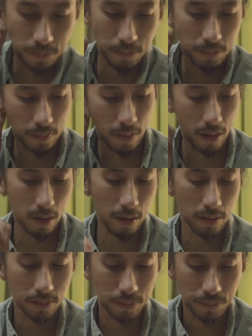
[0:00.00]

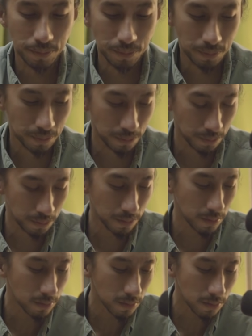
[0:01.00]

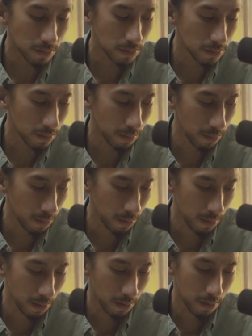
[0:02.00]

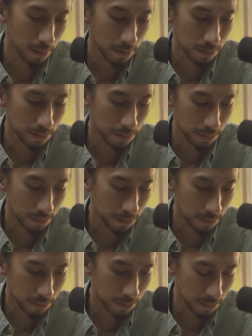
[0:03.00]

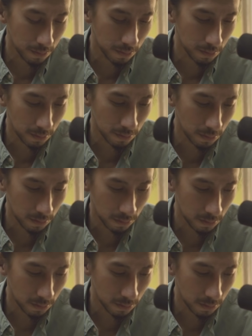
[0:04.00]
(silence)